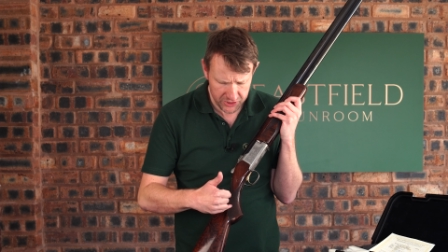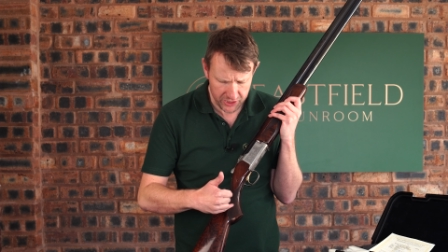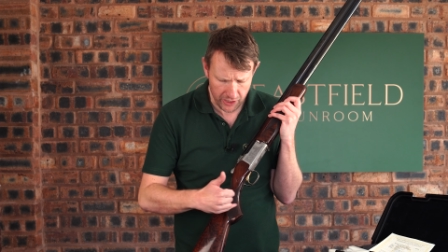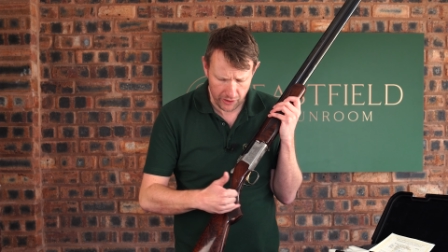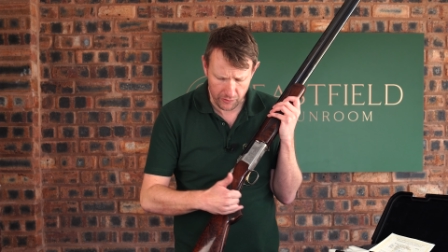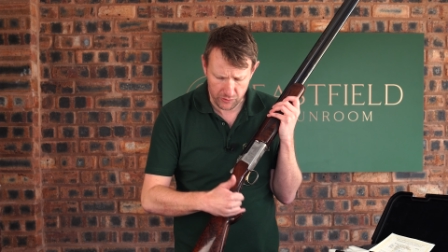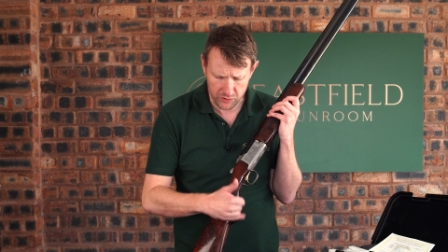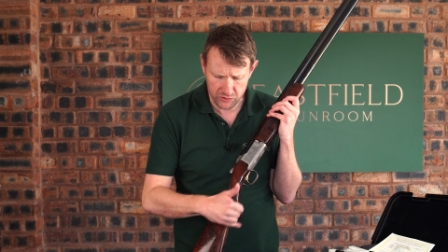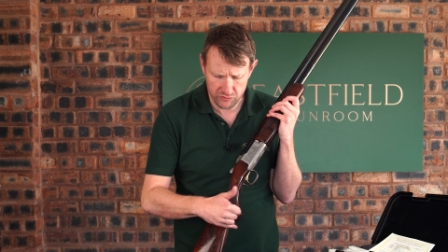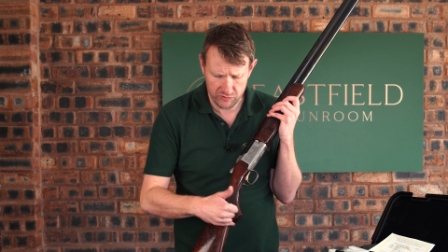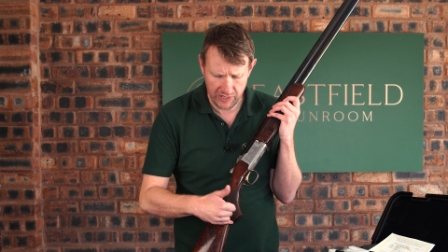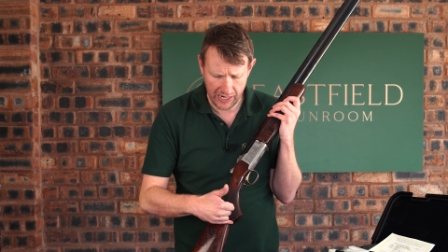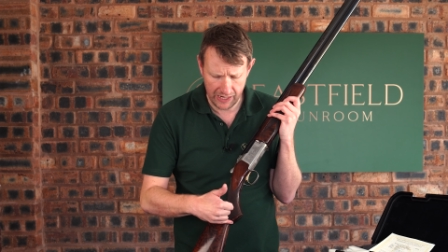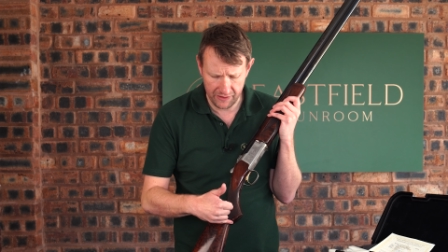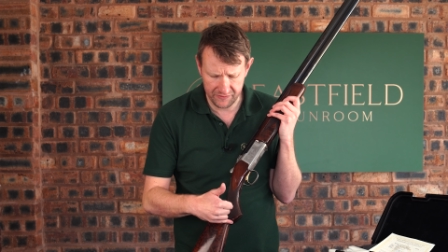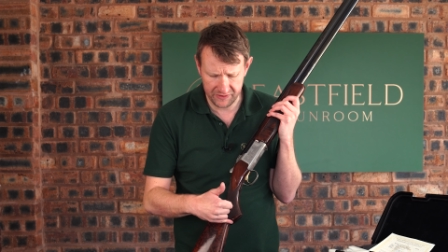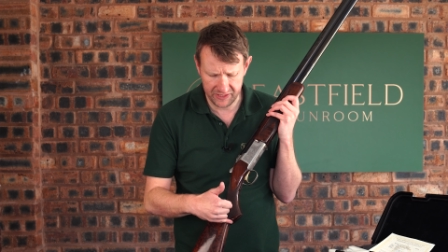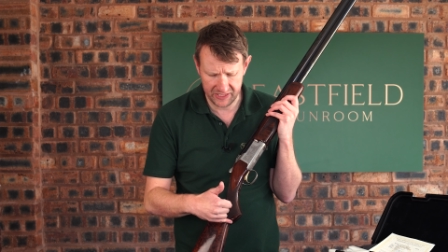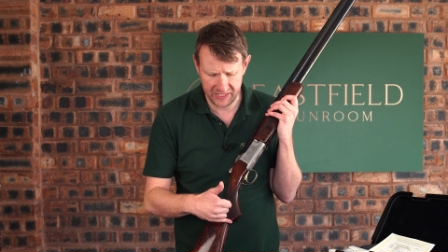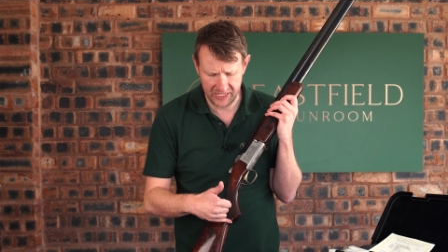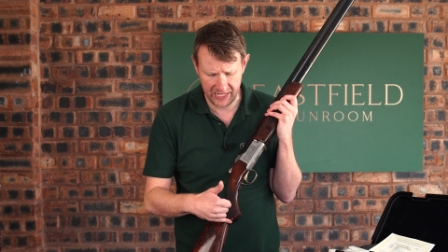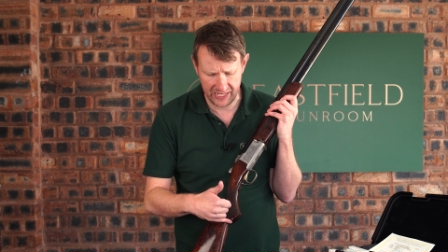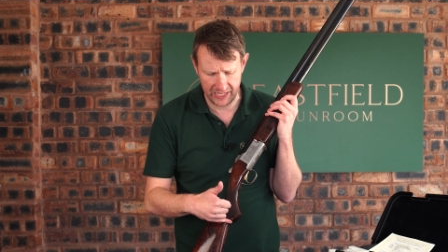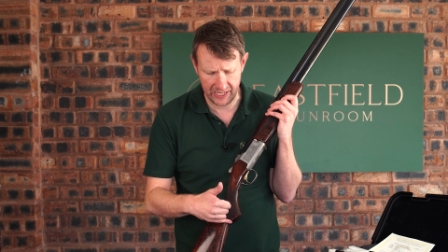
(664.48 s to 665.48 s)
So it was
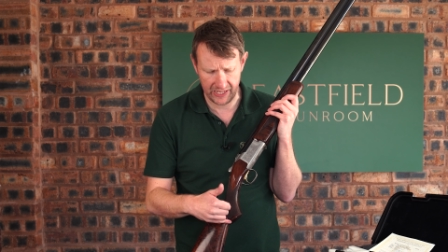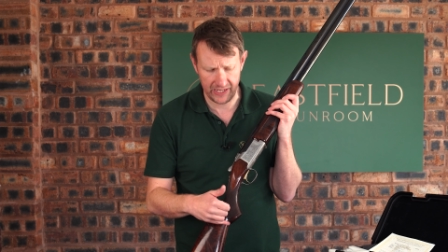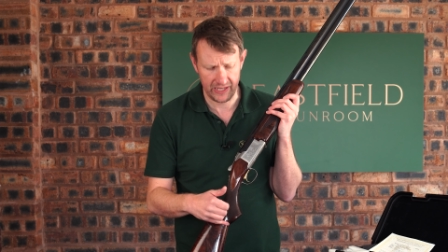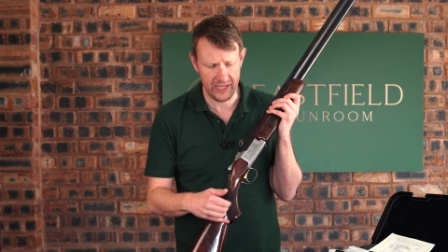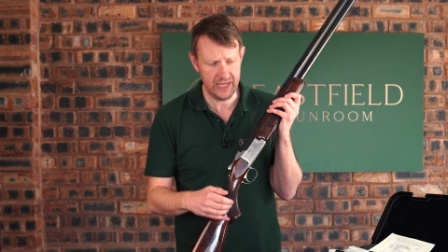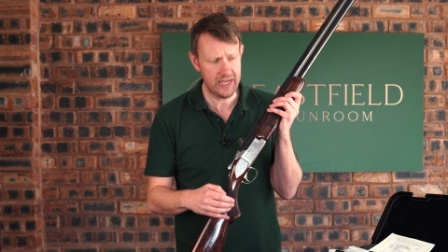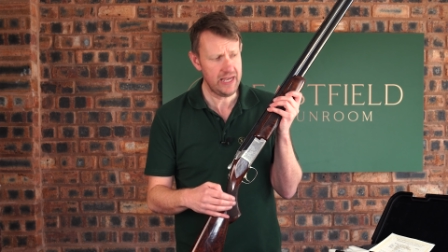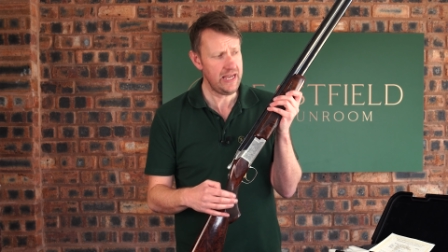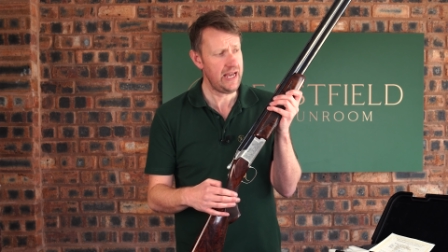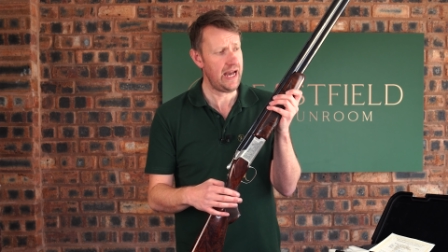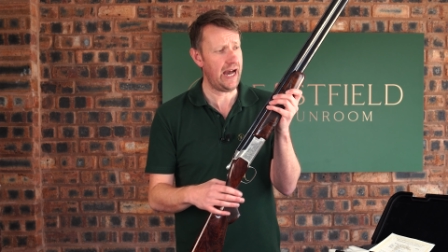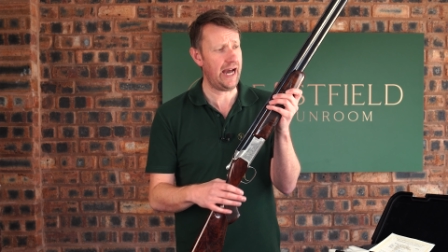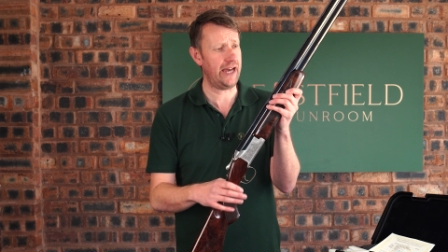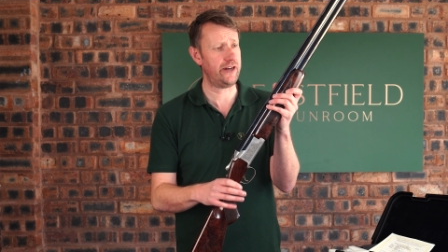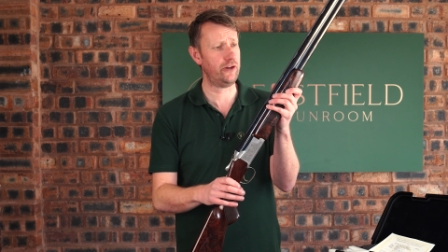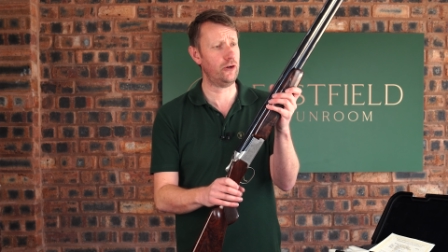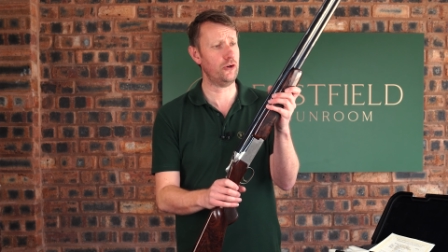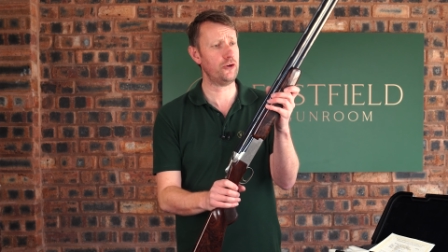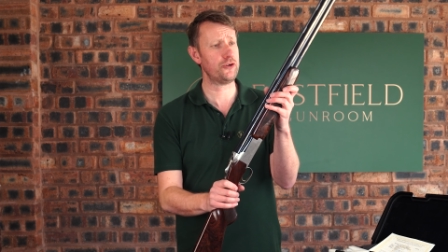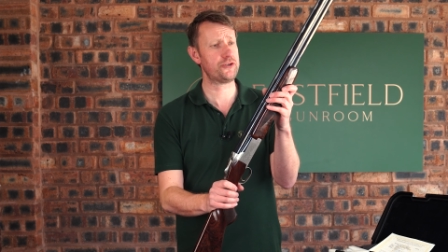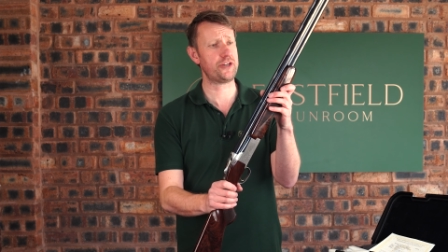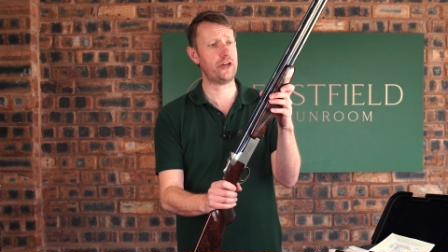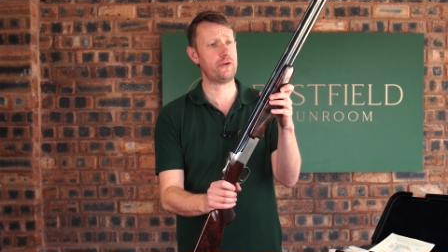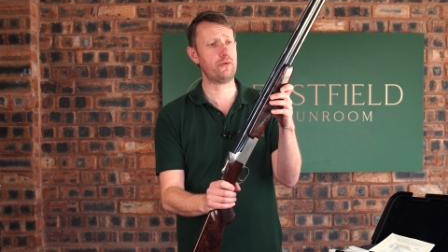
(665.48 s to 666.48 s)
rounded here, and
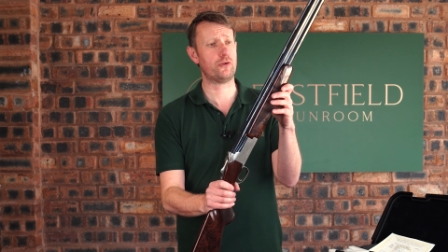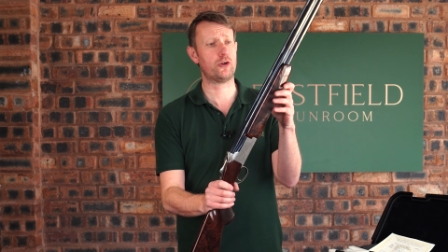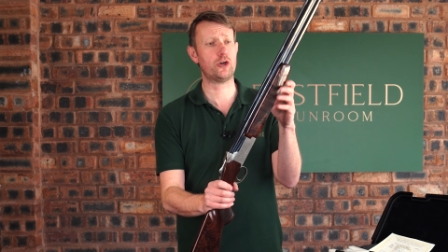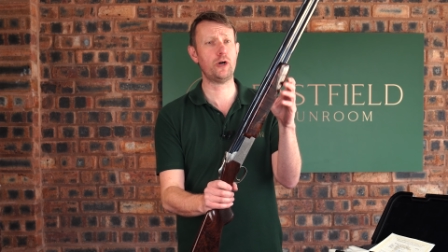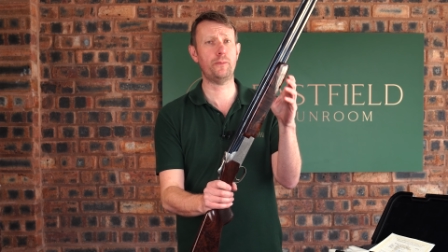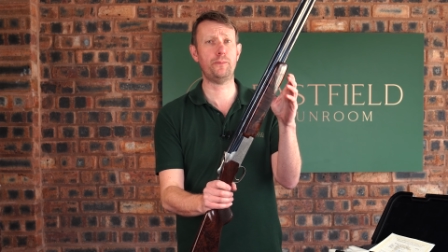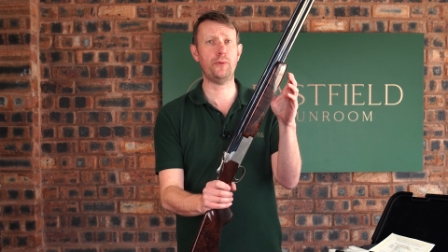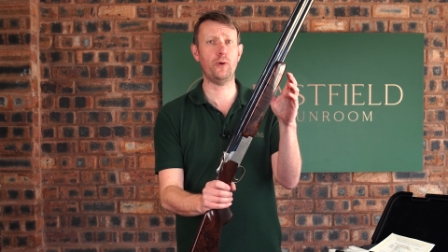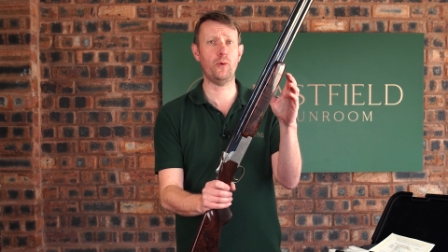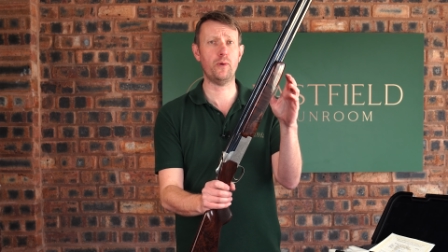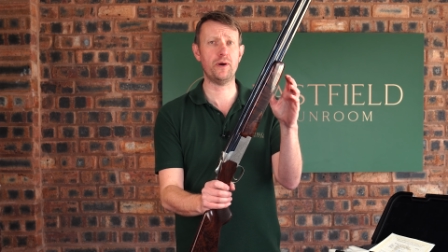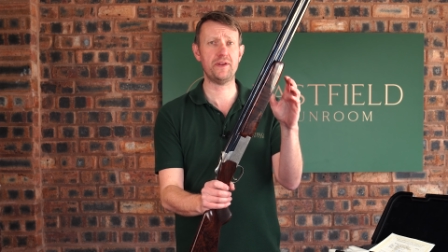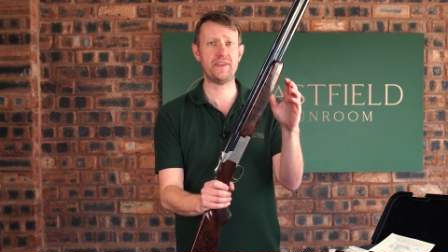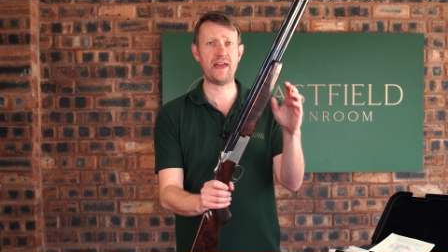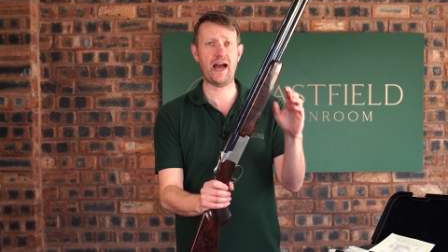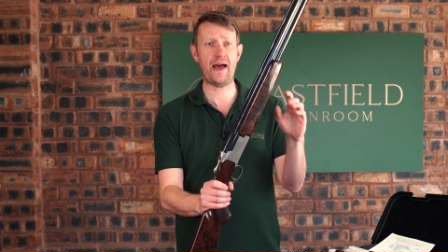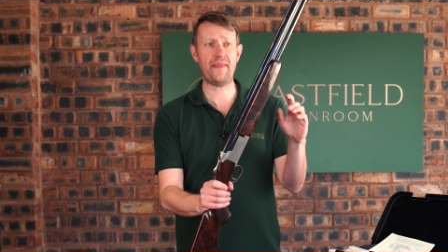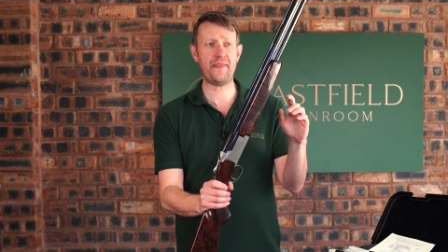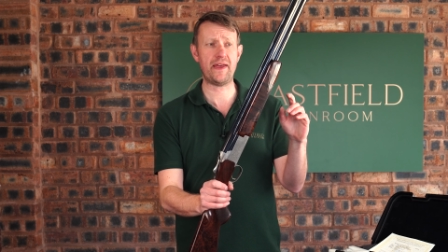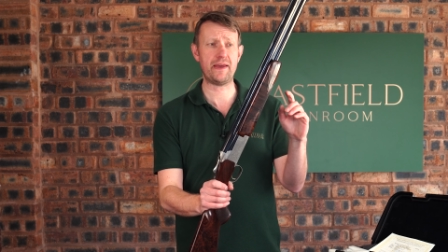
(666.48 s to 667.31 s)
also coupled with that,